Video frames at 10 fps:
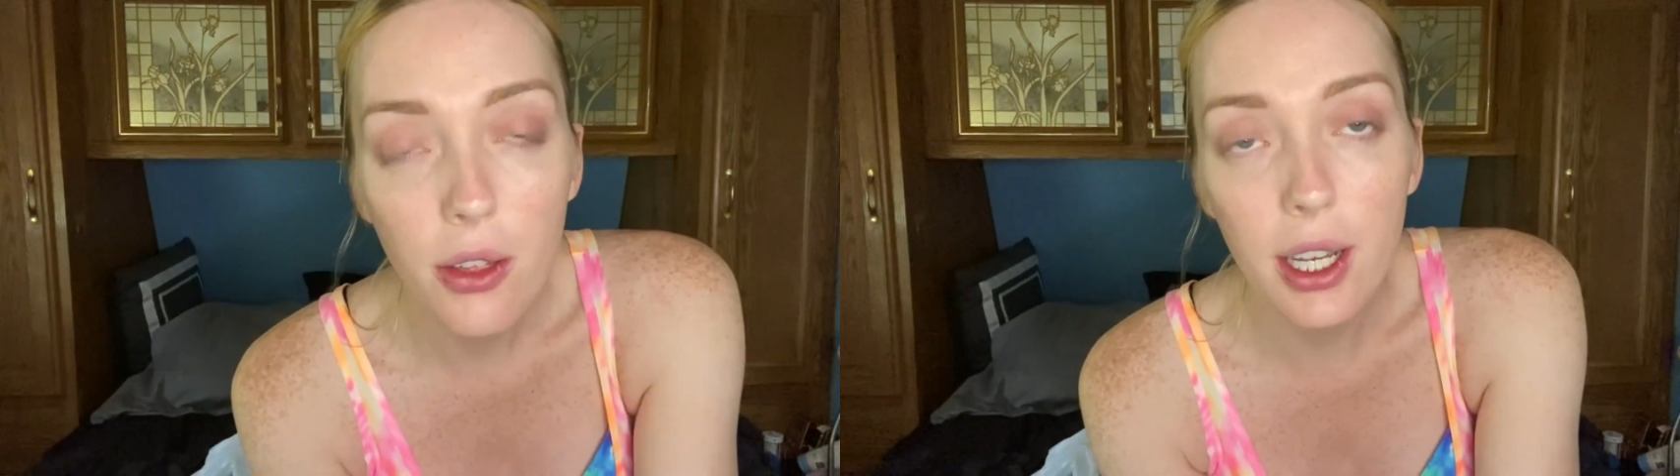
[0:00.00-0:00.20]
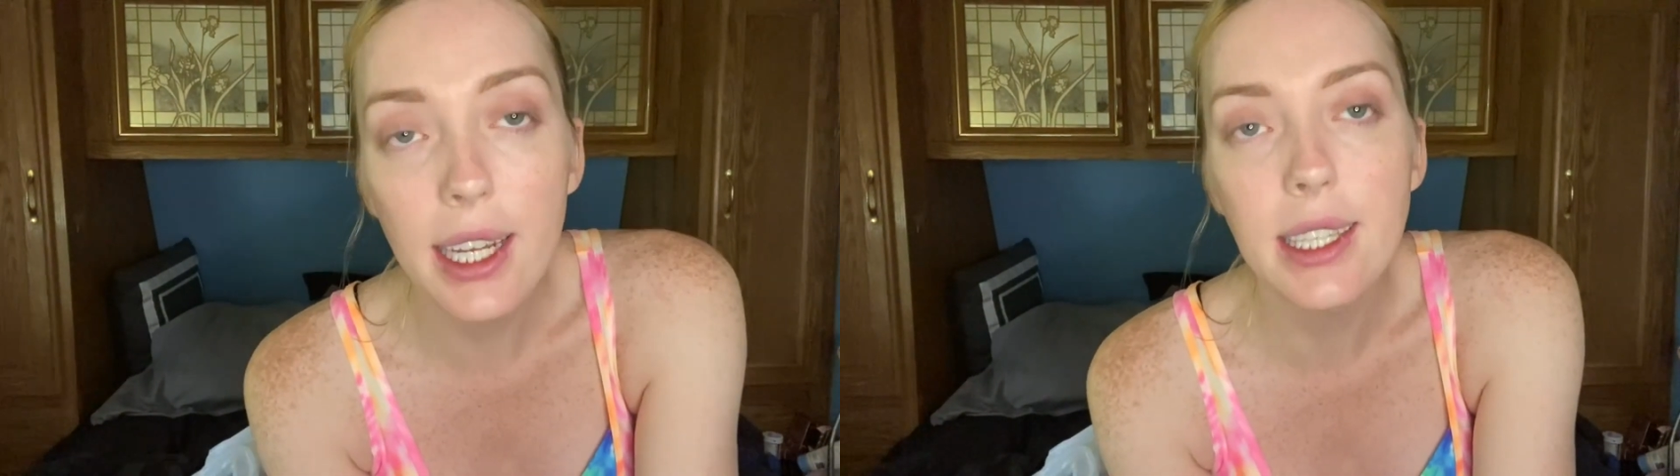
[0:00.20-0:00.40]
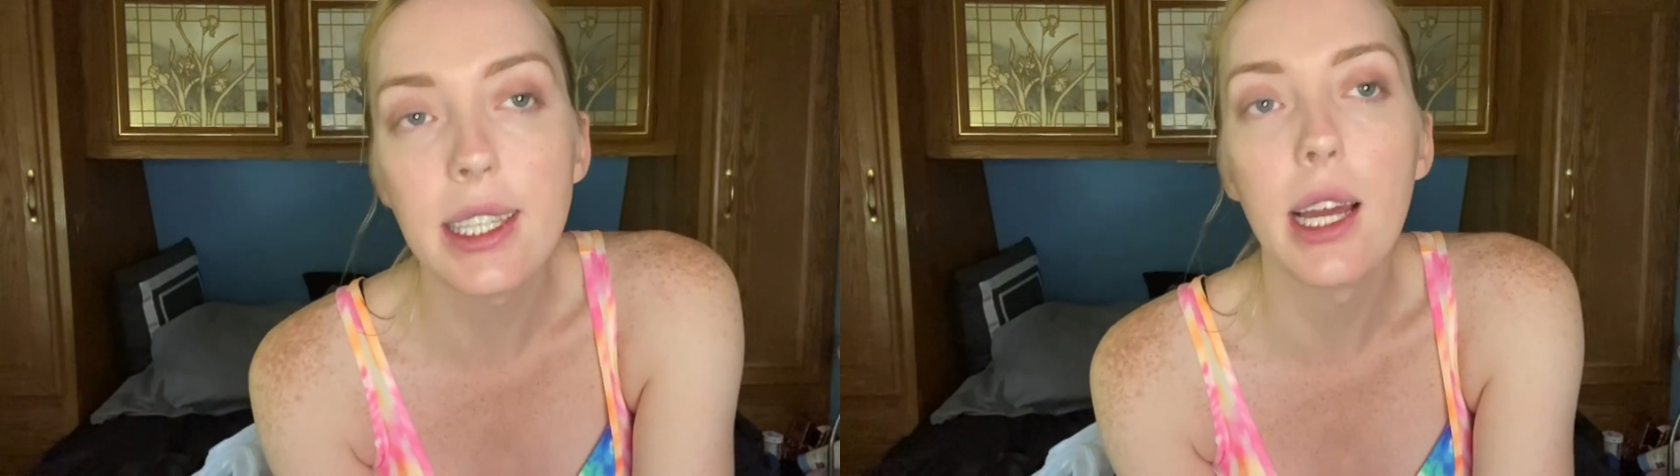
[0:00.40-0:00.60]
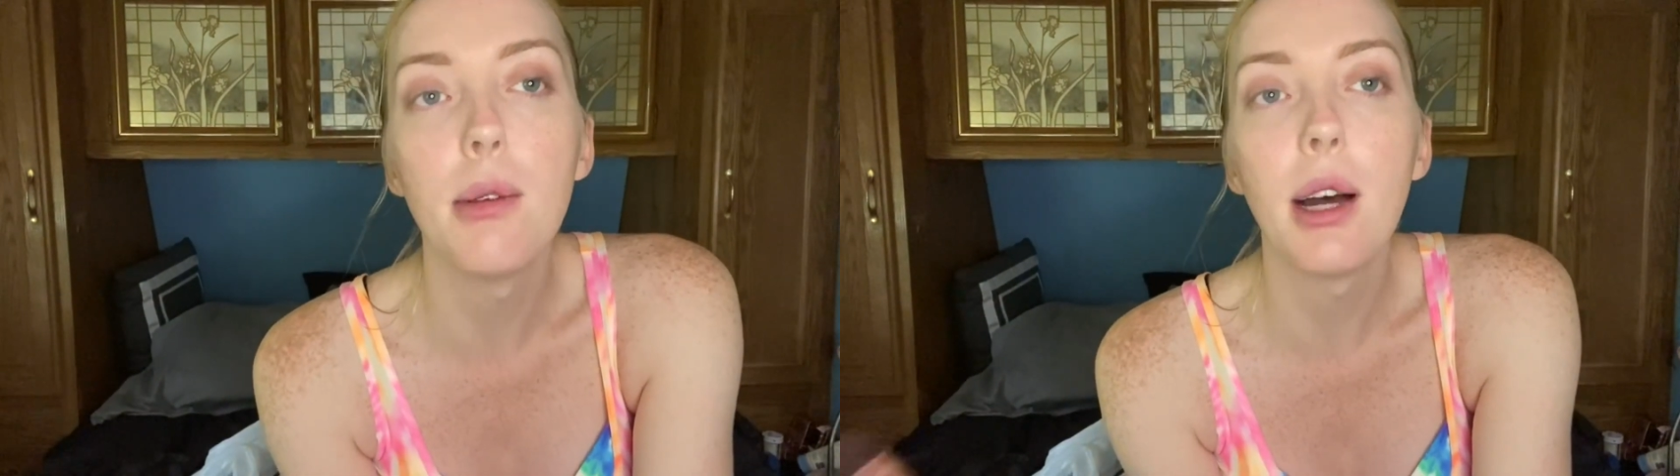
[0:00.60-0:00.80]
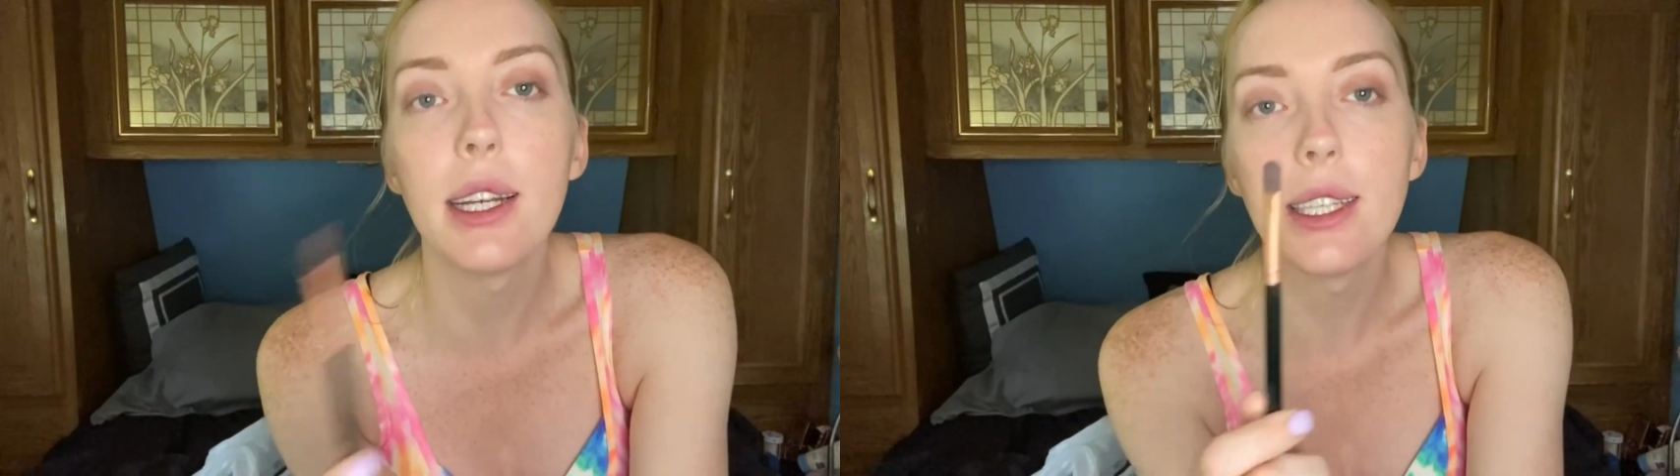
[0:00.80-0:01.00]
The next
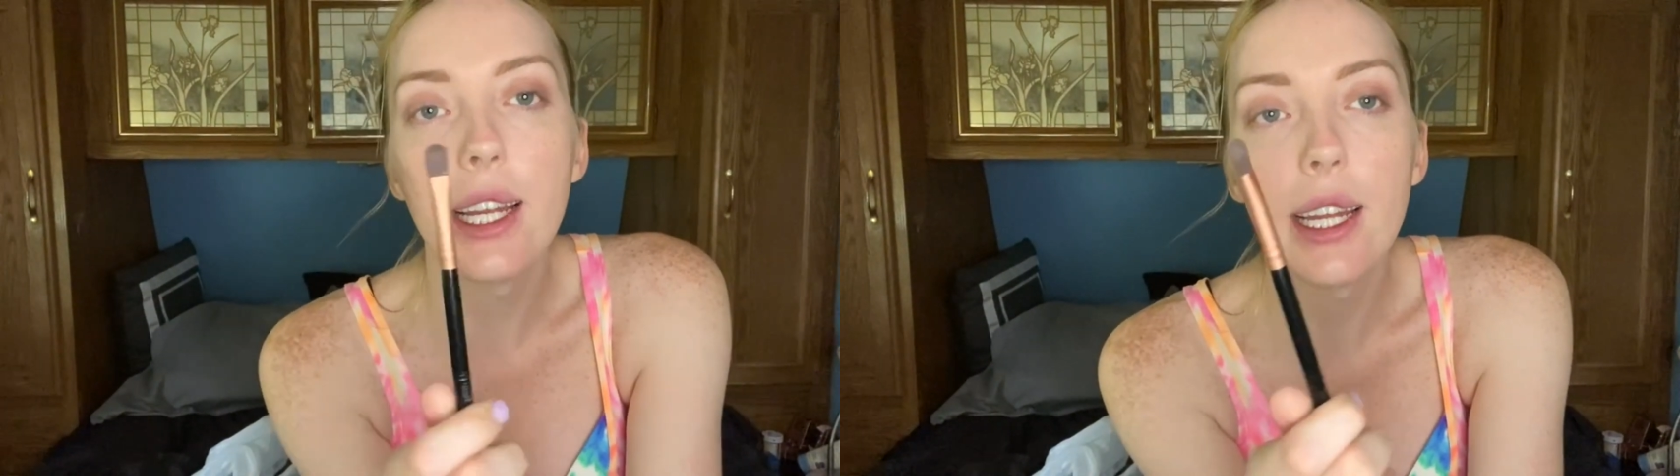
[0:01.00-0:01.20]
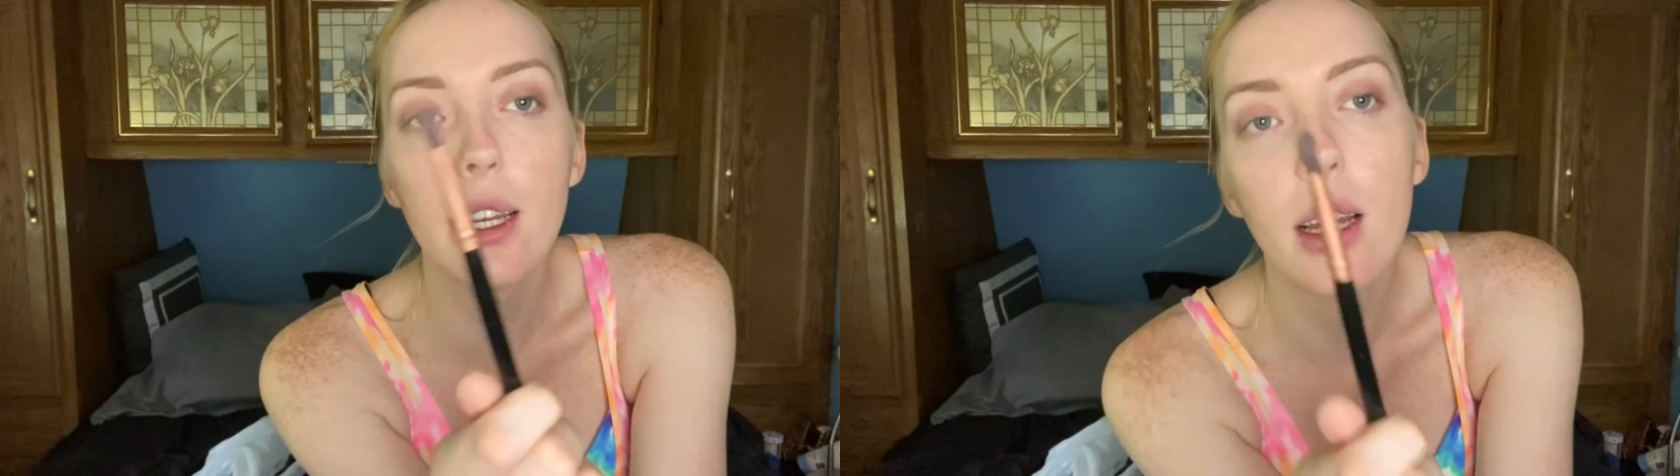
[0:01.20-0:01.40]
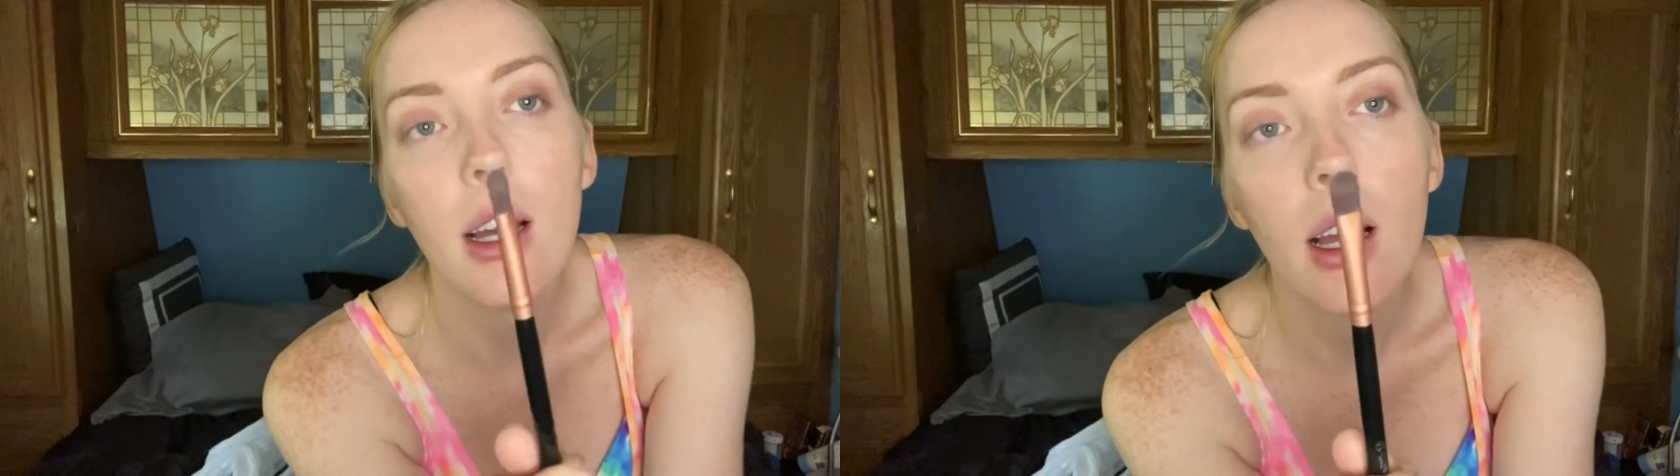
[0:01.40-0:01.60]
step, I take